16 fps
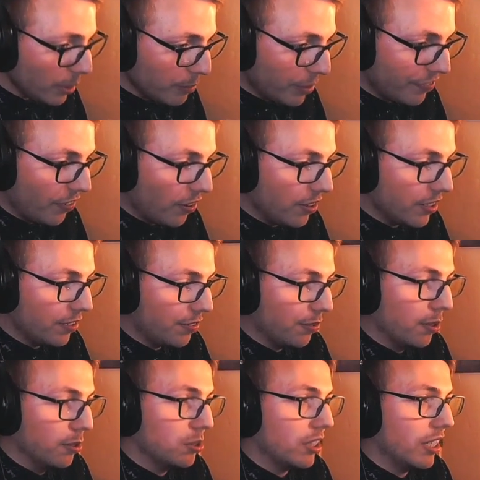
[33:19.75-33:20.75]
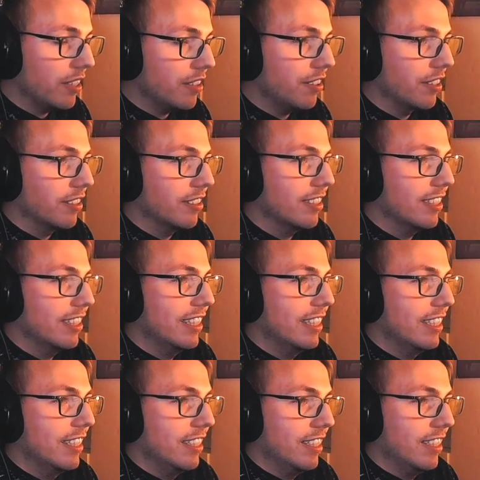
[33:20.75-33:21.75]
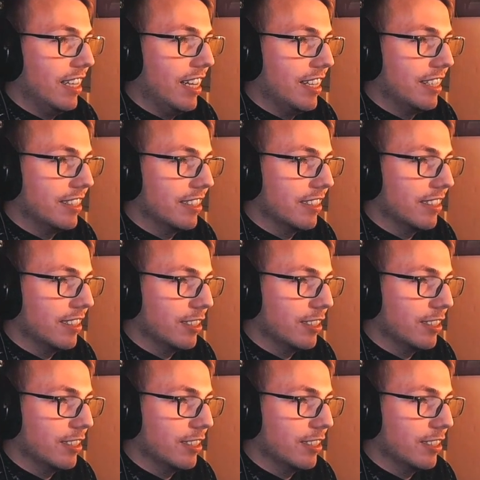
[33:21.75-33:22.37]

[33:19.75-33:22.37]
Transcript: before he throws anything, and